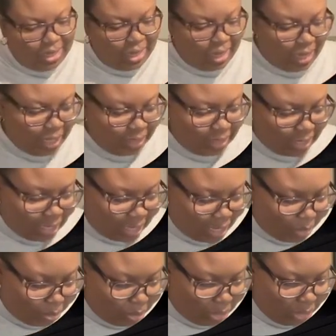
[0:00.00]
I hate that I
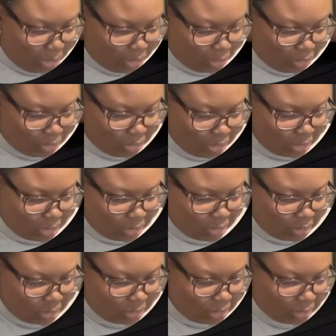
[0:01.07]
got paint on
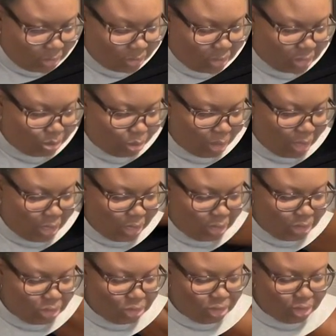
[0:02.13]
this on this
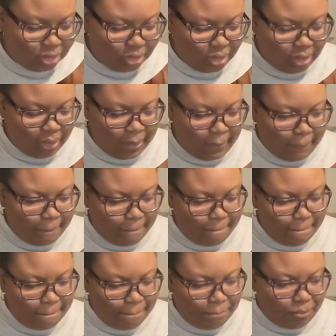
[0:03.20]
page,
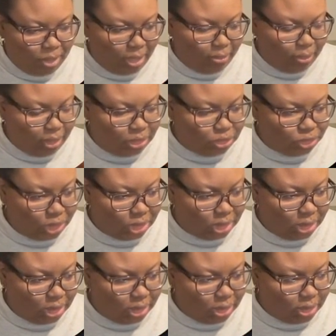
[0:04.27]
but I'm not
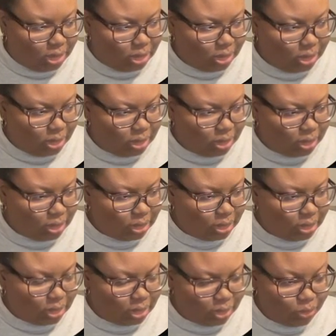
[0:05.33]
stressing it.
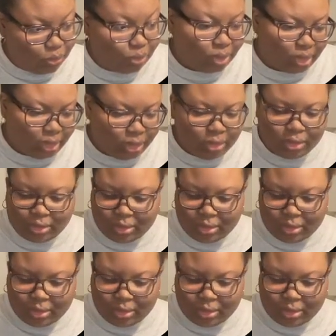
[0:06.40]
Really.